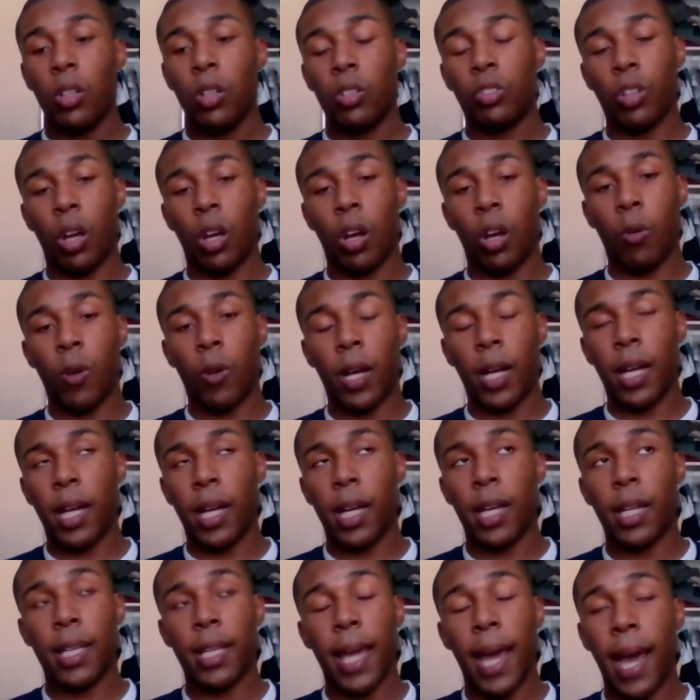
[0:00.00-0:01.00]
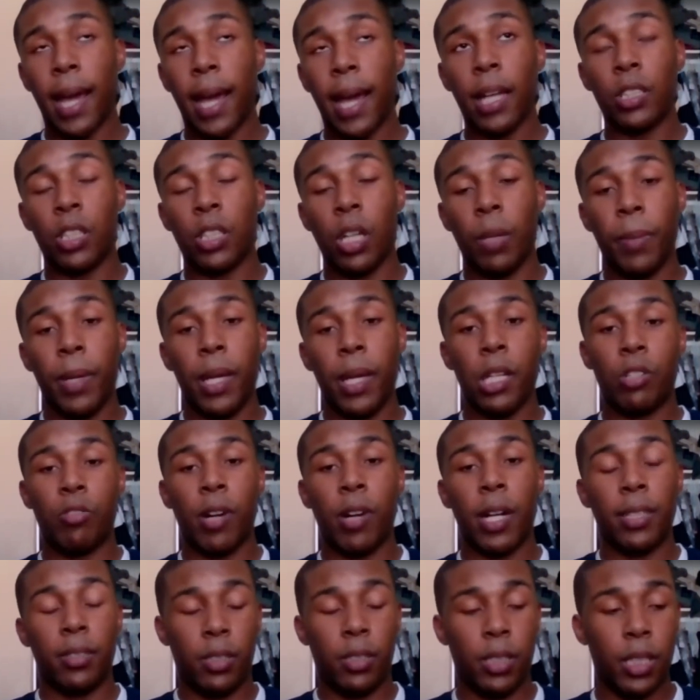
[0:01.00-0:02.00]
So, yeah, it's going to be
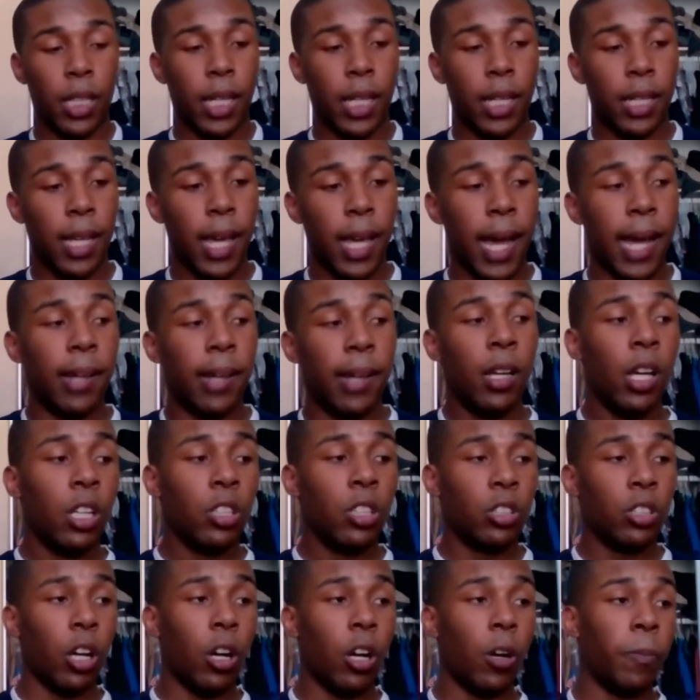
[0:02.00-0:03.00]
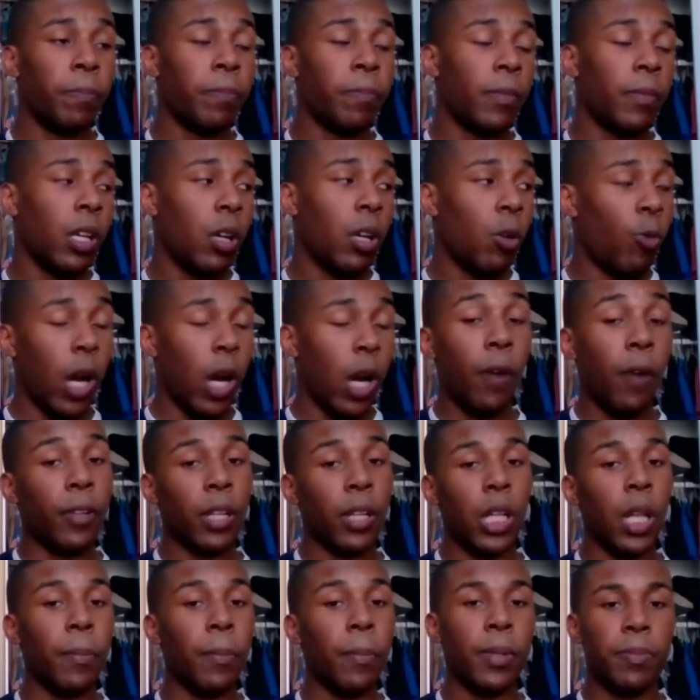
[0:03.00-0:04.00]
interesting. And, yeah, so whenever
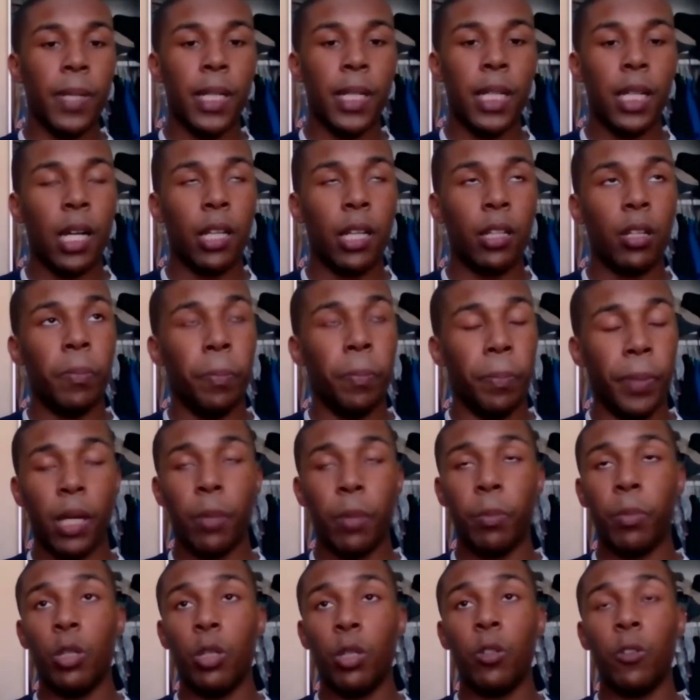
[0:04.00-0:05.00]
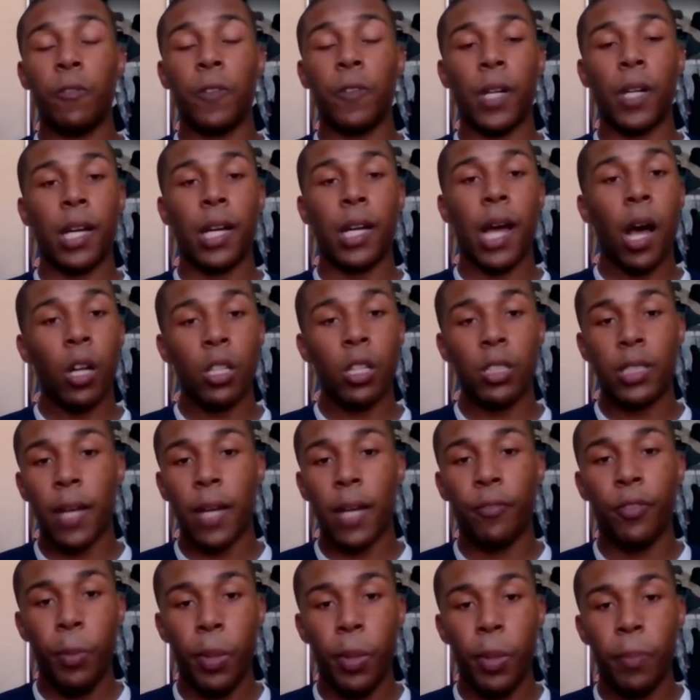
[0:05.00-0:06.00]
the Clippers make another big move, I'll
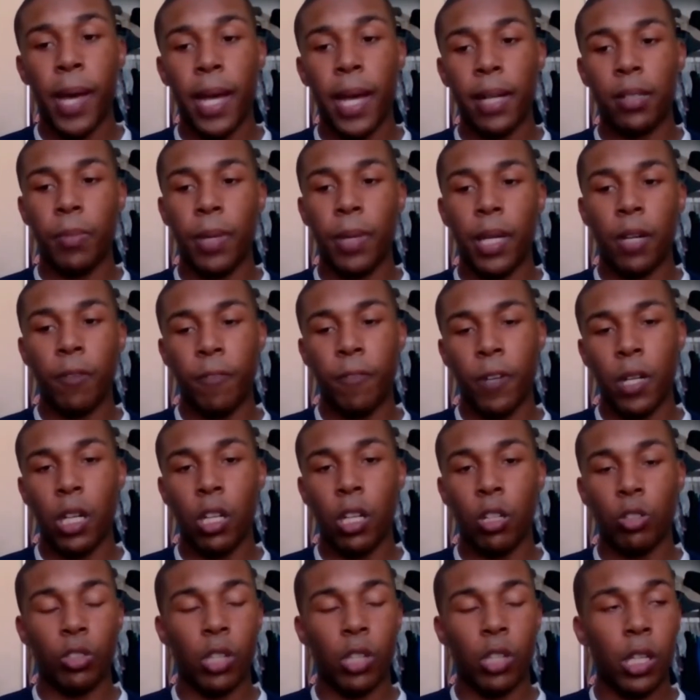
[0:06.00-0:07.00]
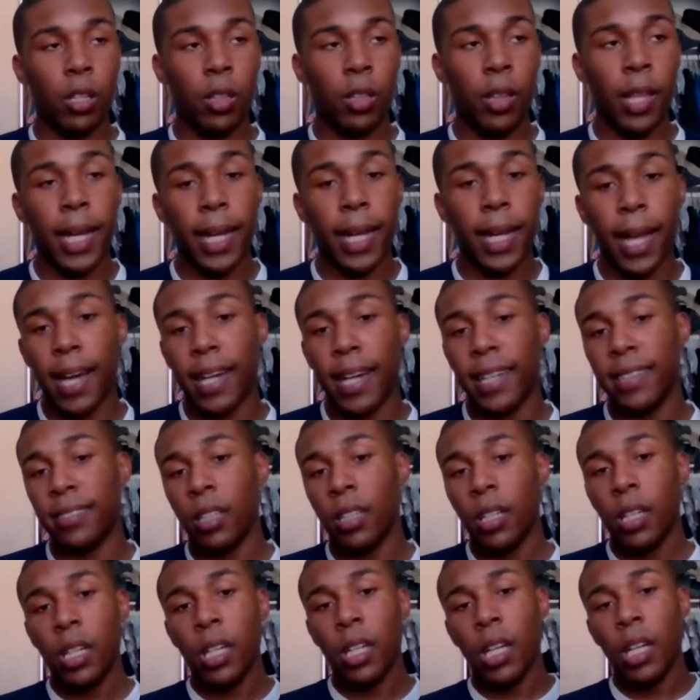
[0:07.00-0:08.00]
definitely be back to make a video. So other than that,
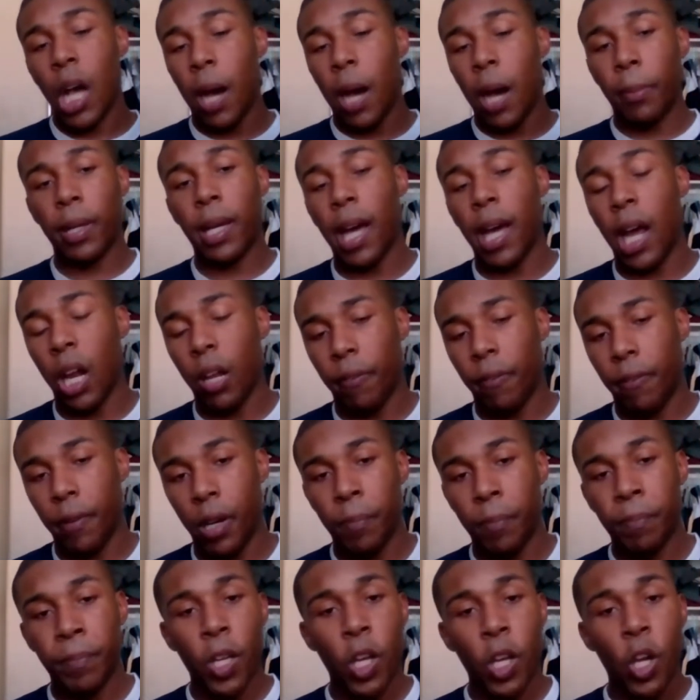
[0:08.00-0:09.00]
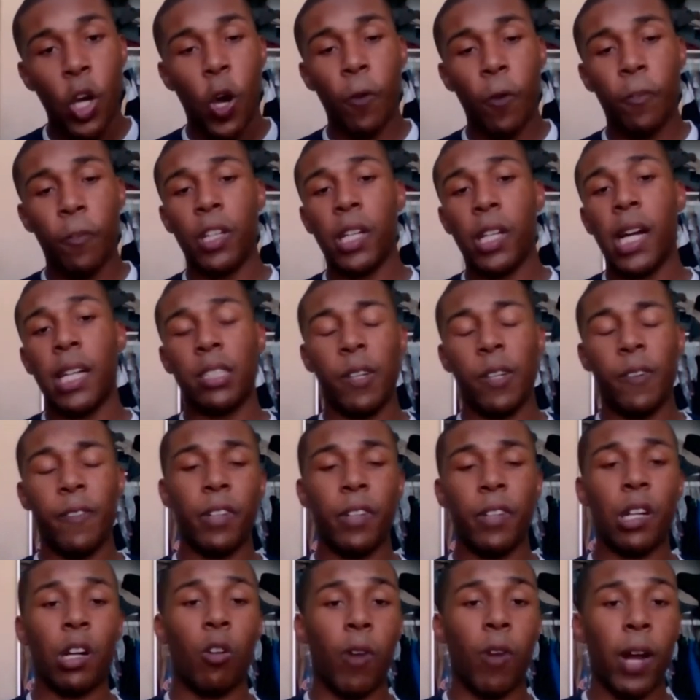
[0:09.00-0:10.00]
guys, I'm Gallifer. Hopefully you guys are
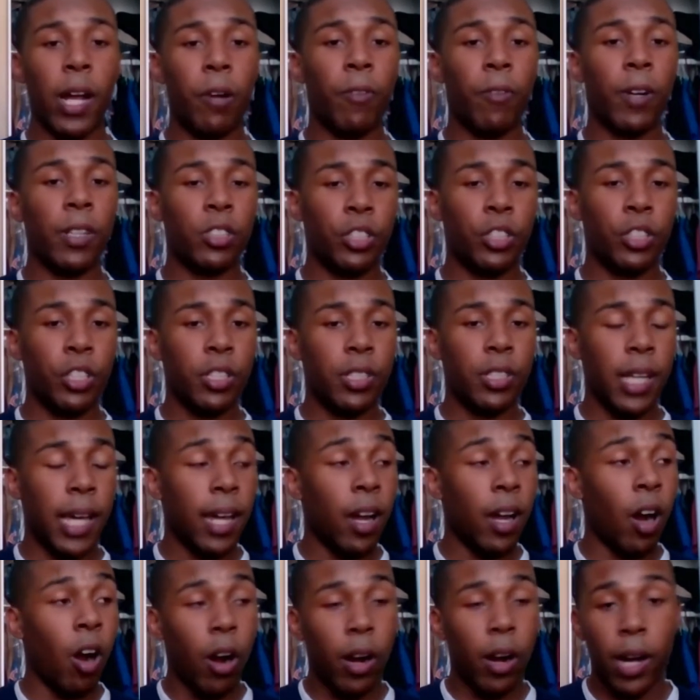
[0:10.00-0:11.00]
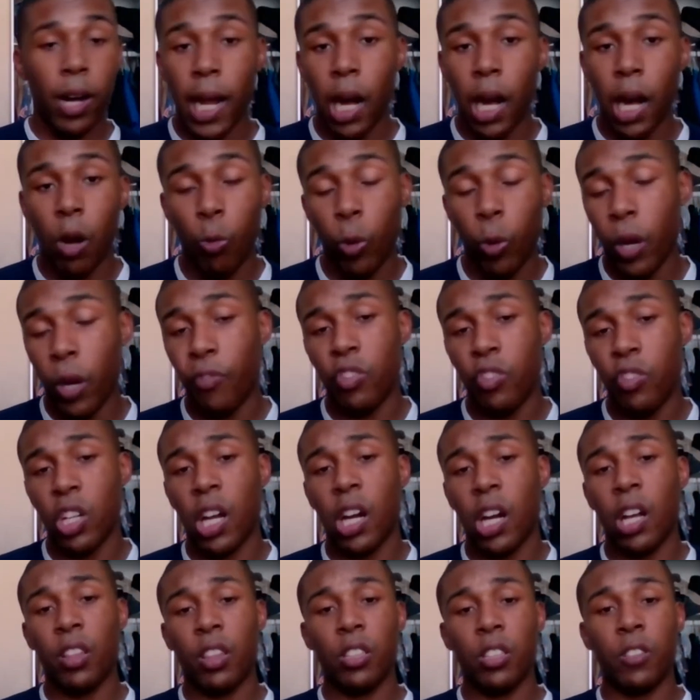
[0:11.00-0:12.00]
having a great rest of your day or night or whenever you're
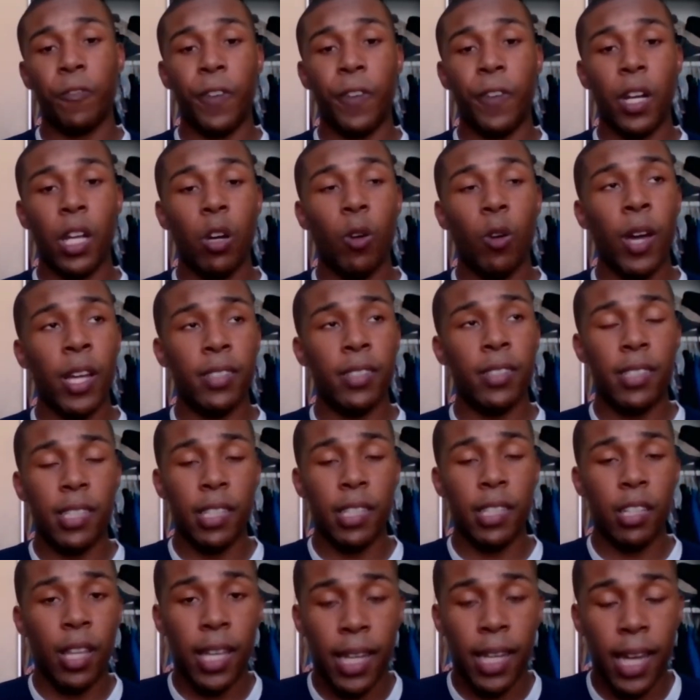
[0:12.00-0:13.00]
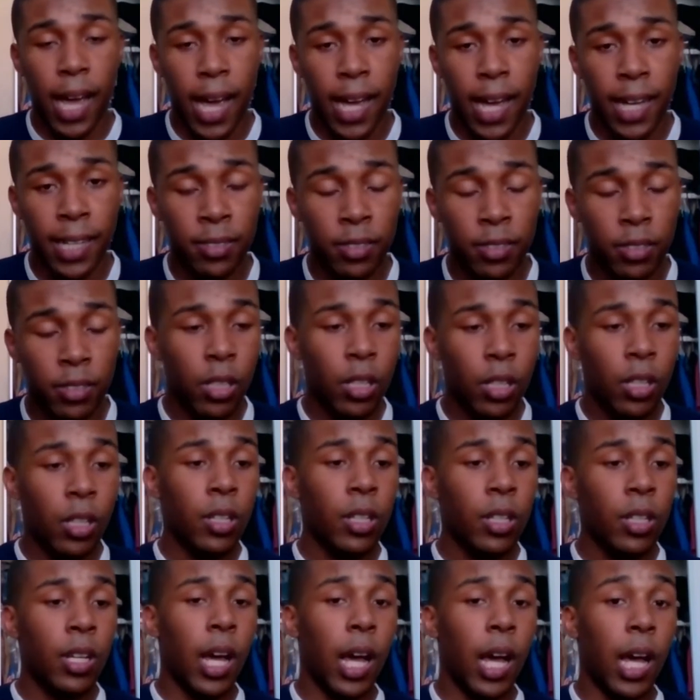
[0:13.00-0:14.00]
checking out this video. Until then, guys,
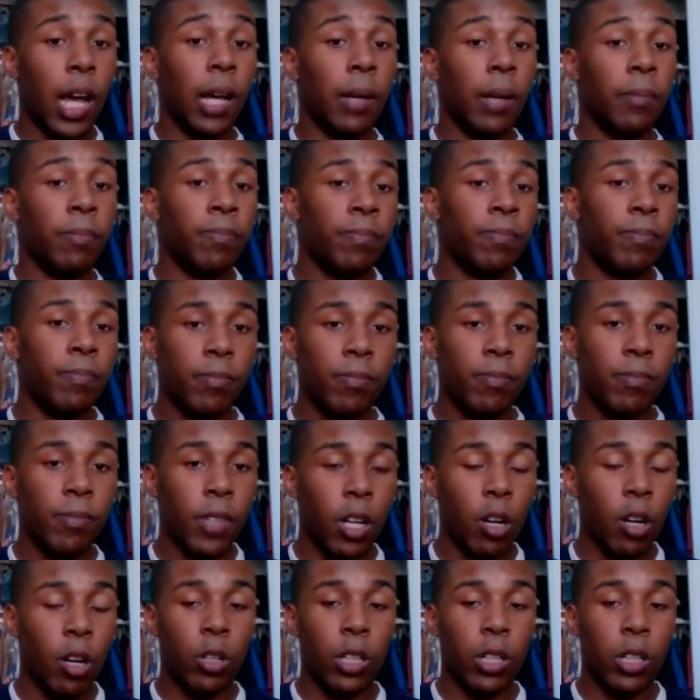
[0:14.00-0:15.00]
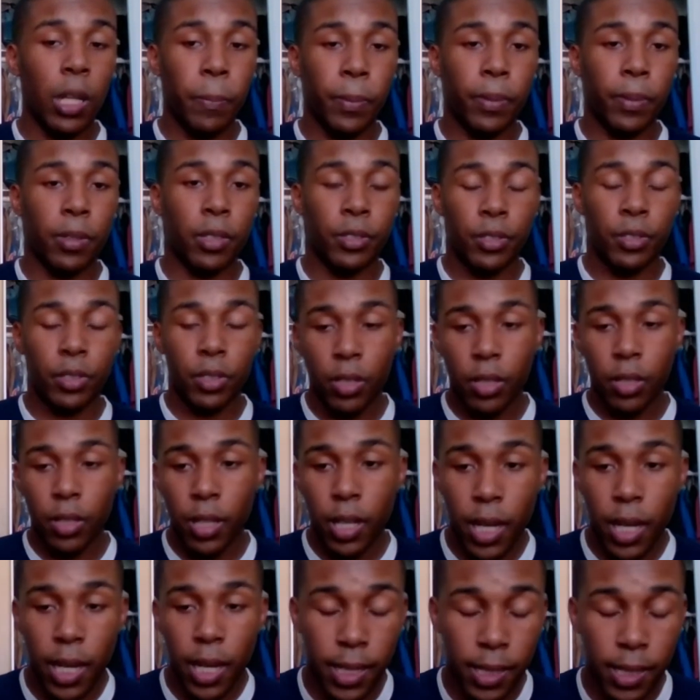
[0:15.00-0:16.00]
go Clippers.
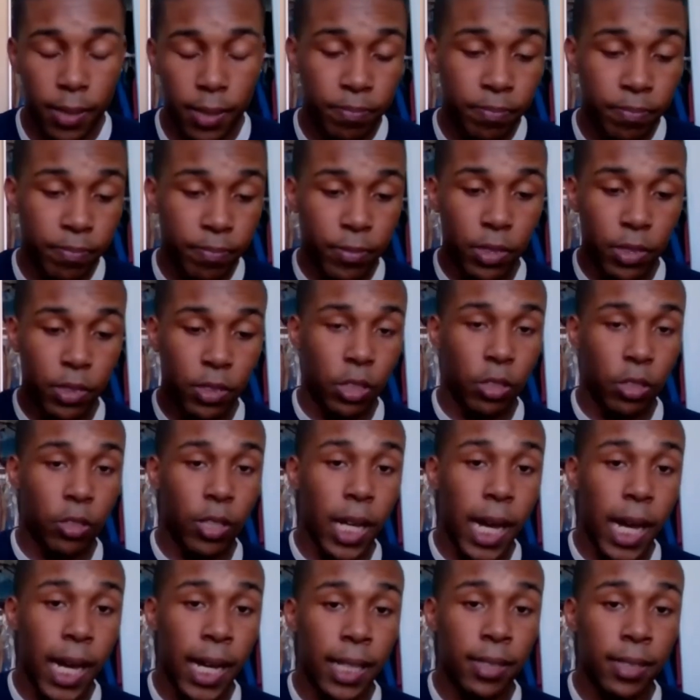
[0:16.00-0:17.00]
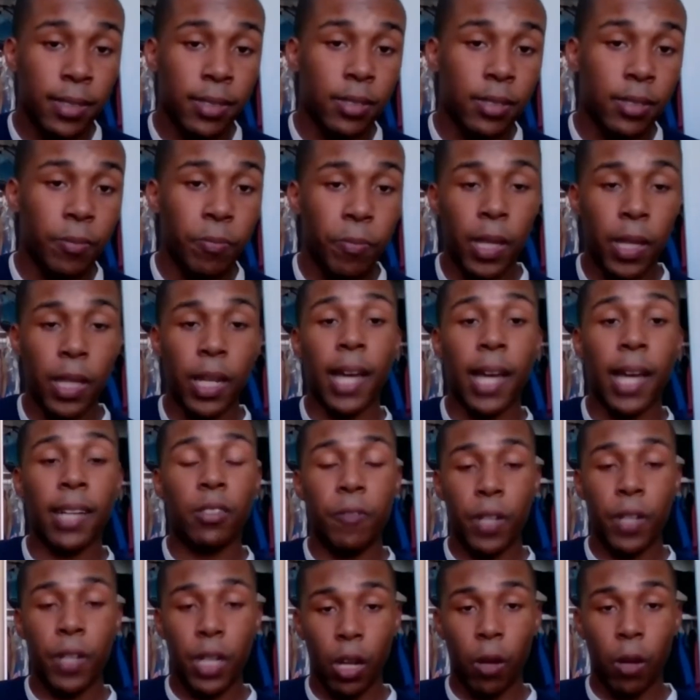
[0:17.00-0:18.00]
And see you guys
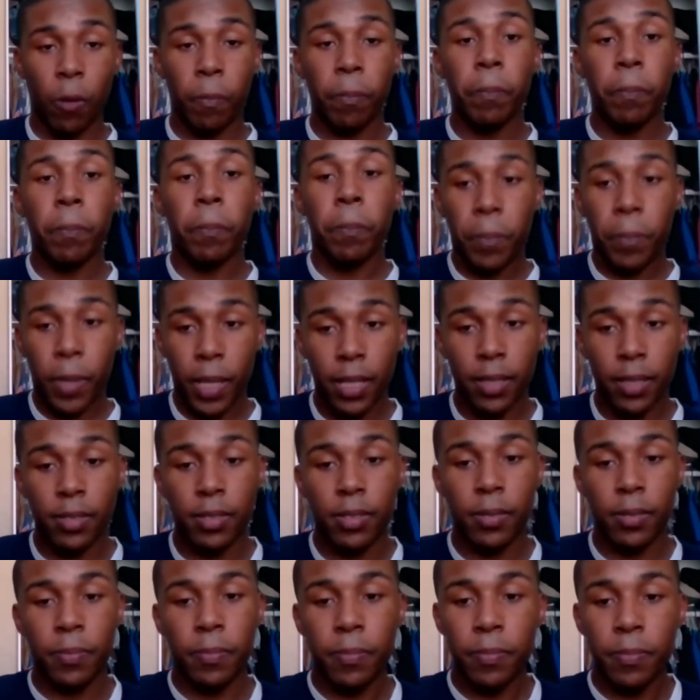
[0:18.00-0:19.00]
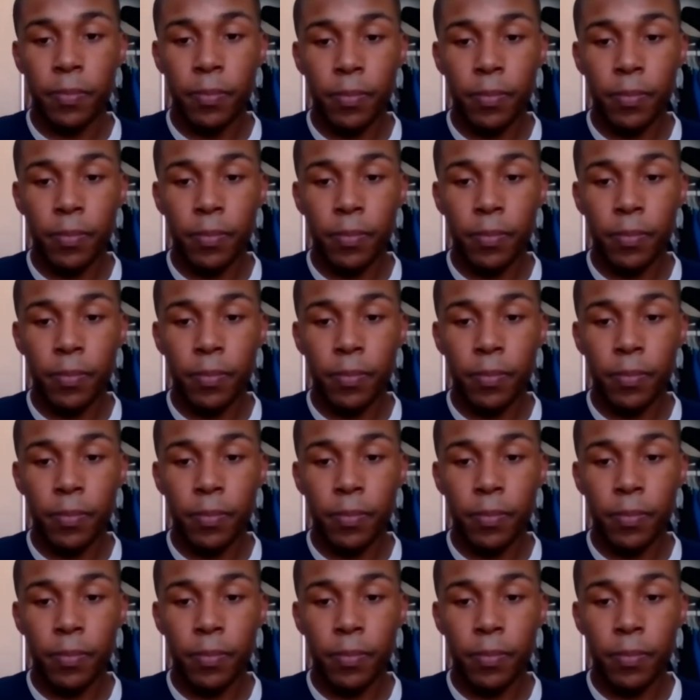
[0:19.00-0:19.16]
next video. Peace.